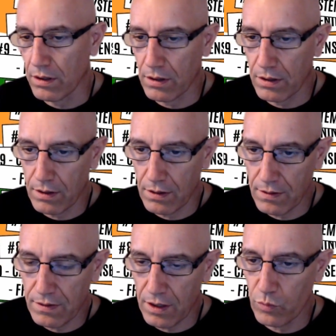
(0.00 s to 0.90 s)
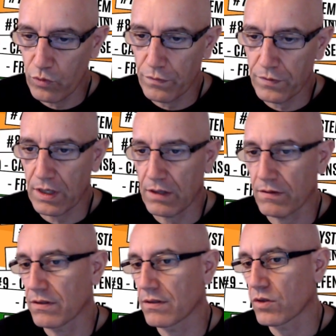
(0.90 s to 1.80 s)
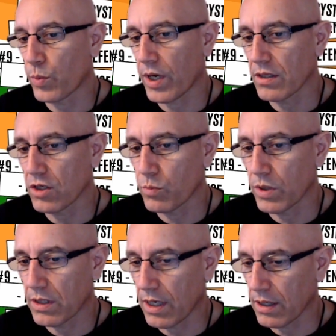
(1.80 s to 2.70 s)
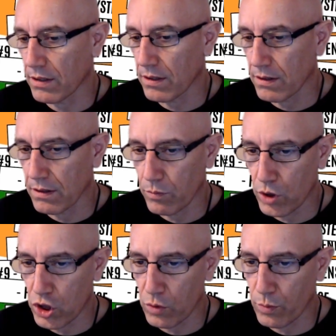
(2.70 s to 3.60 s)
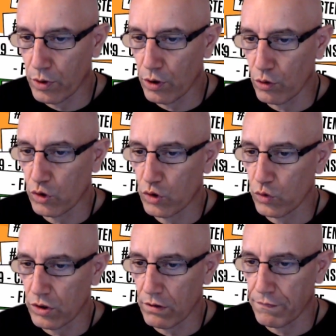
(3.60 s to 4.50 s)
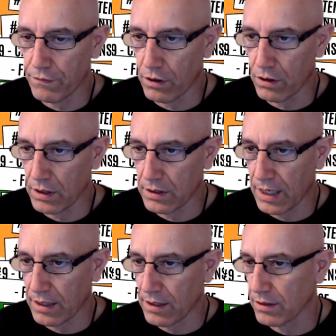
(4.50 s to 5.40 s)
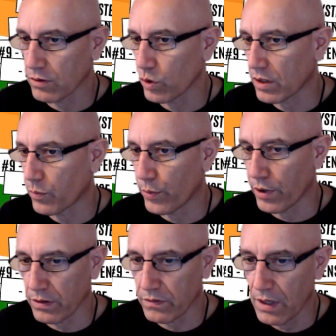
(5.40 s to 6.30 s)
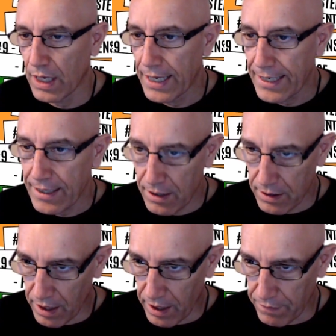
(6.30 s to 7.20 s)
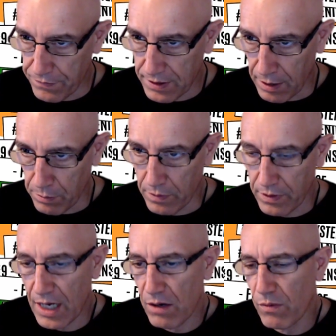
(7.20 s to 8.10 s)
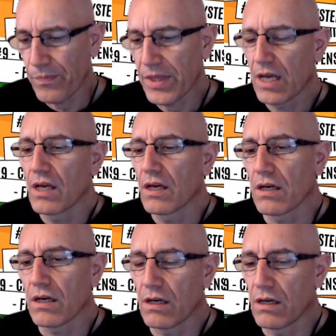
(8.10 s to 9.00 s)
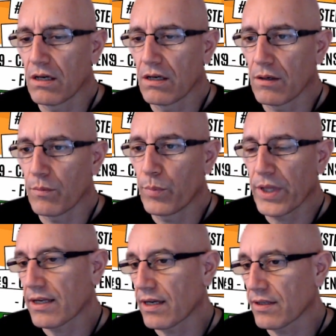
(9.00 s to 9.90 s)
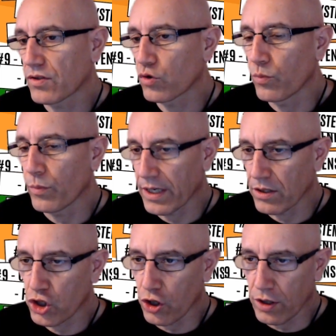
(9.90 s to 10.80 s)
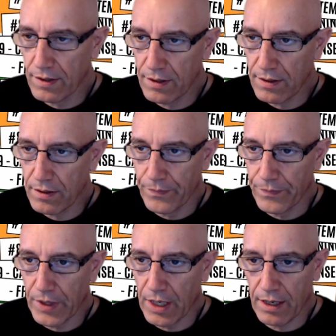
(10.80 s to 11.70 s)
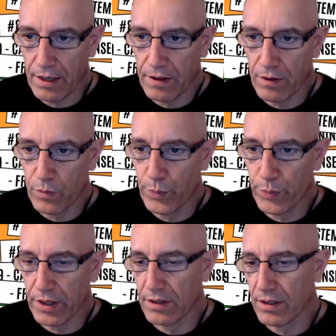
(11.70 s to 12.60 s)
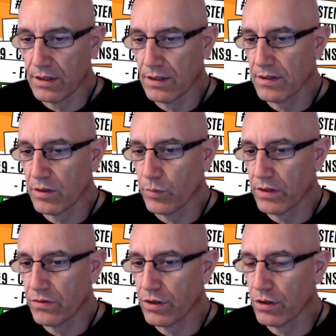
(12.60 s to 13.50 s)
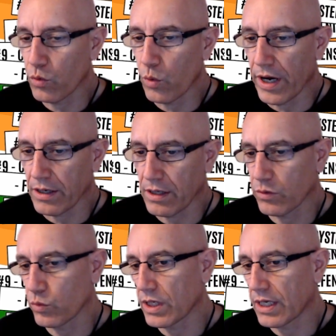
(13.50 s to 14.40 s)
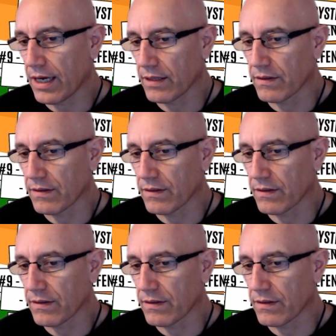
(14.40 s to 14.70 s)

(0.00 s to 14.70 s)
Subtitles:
the same moves as the Spanish, but then the bishop goes to c4, attacking the weak point in f7. Now, black has two main choices: either play in a symmetrical way and we get